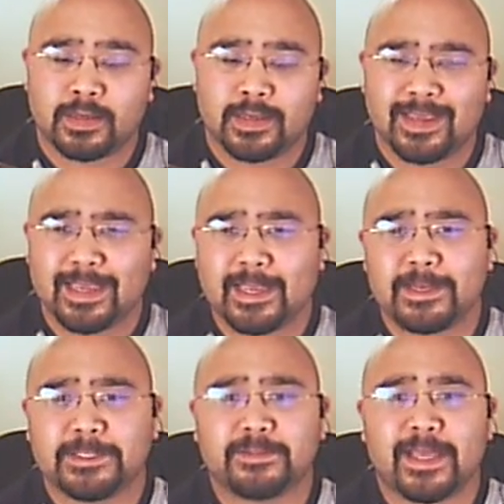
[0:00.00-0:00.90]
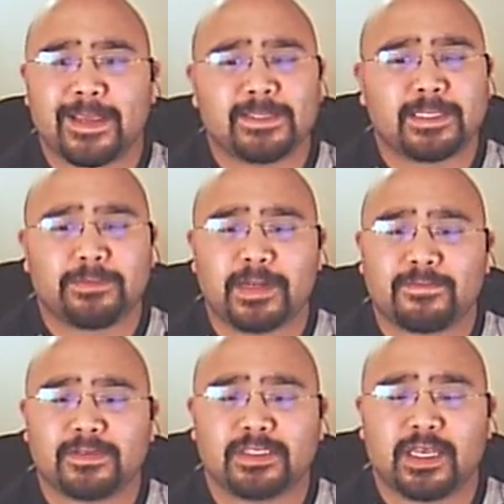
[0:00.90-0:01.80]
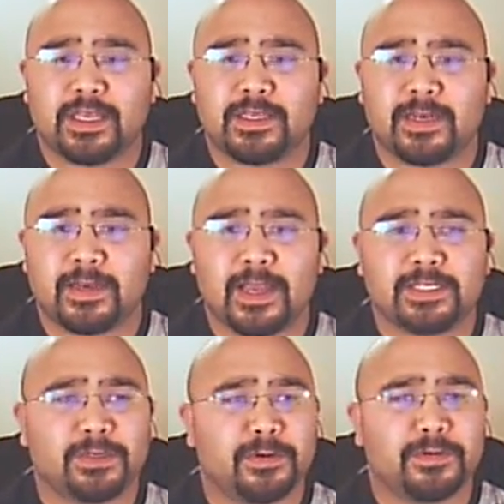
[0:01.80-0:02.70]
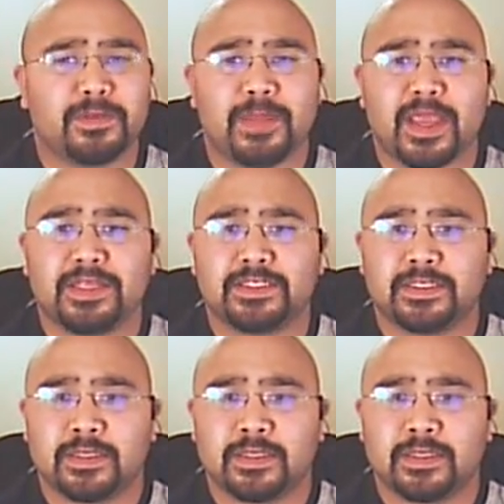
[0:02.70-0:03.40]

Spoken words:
Initial taste, I would have to say, you get a nice earthy base.